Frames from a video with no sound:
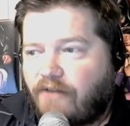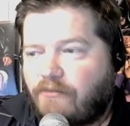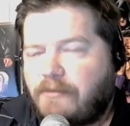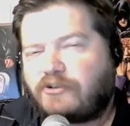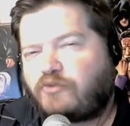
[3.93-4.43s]

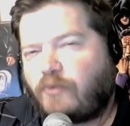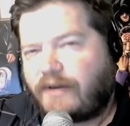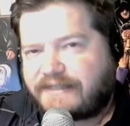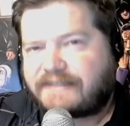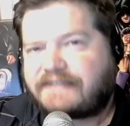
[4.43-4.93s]
Remember
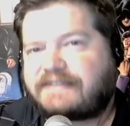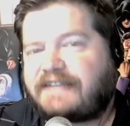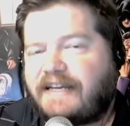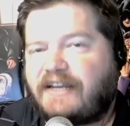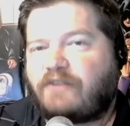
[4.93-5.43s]

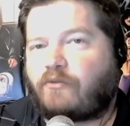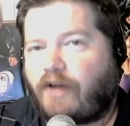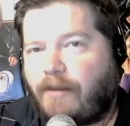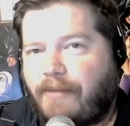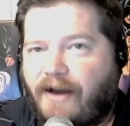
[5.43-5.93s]
2016 when
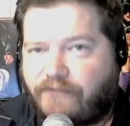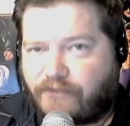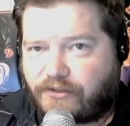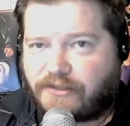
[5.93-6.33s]
Rob Halford